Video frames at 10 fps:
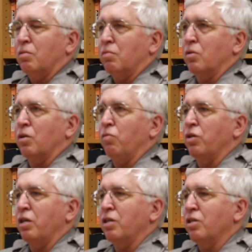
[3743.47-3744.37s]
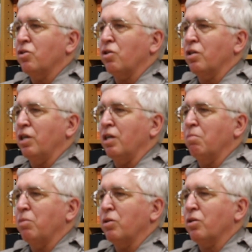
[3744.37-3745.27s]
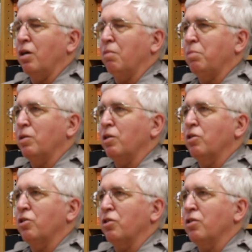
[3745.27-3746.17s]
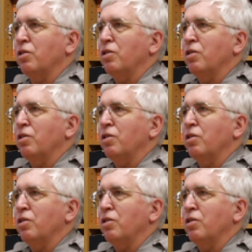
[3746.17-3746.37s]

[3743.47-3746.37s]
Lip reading: When they did start getting bus competition,